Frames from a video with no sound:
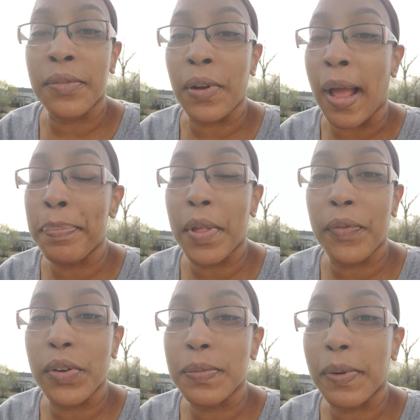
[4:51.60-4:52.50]
I'm the
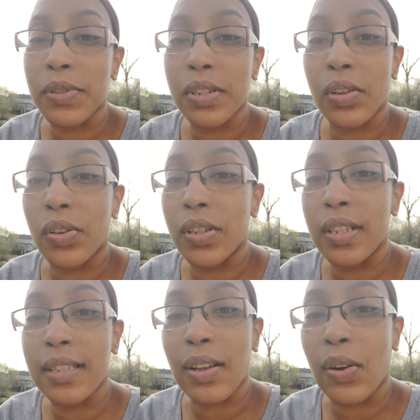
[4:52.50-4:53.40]
first person on
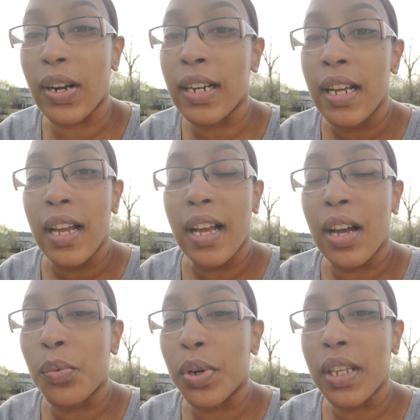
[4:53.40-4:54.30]
his heart
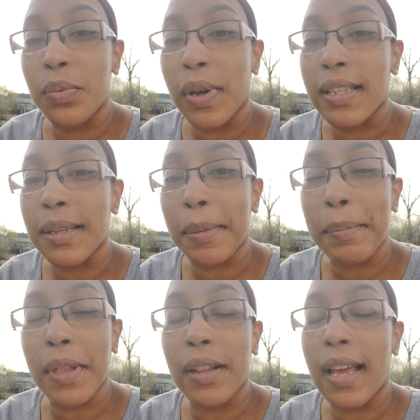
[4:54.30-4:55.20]
when he wakes up.
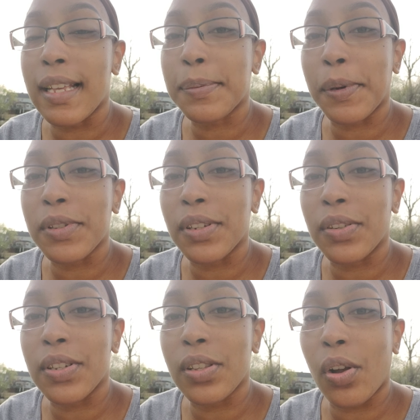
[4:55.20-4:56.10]
I'm the last person
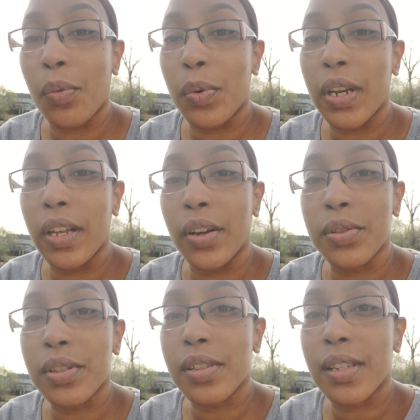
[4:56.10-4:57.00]
on his heart when he
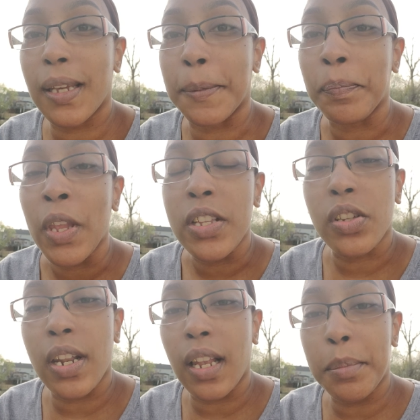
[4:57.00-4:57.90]
goes to sleep.
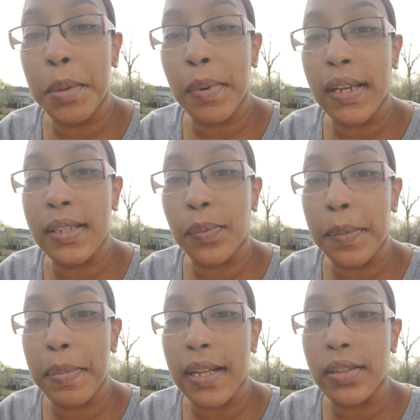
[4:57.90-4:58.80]
So now let me bring his
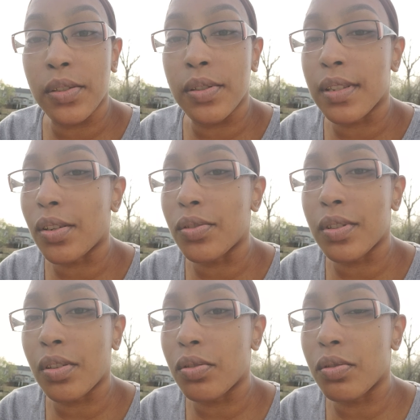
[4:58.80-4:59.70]
wife back to you.
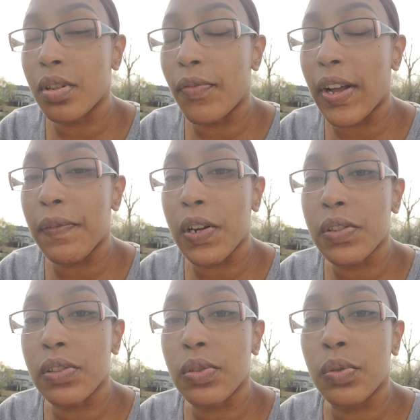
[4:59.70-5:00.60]
So vice
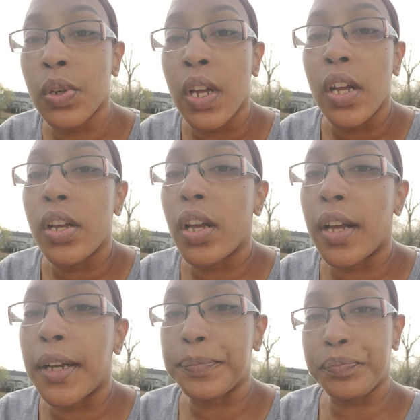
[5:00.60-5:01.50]
versa to
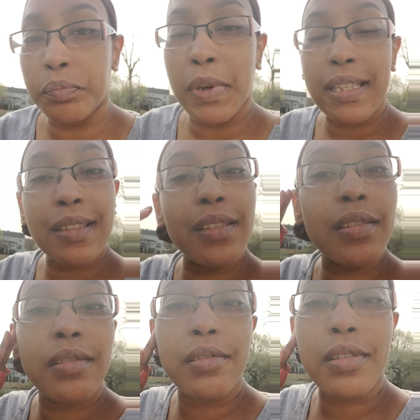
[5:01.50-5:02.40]
my
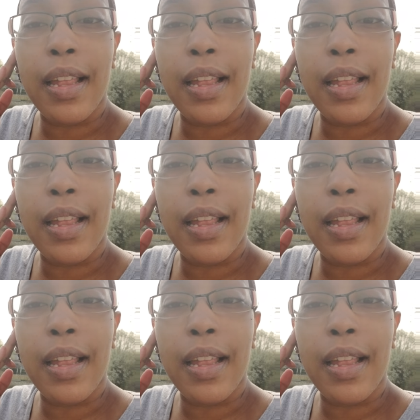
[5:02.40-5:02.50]
sisters.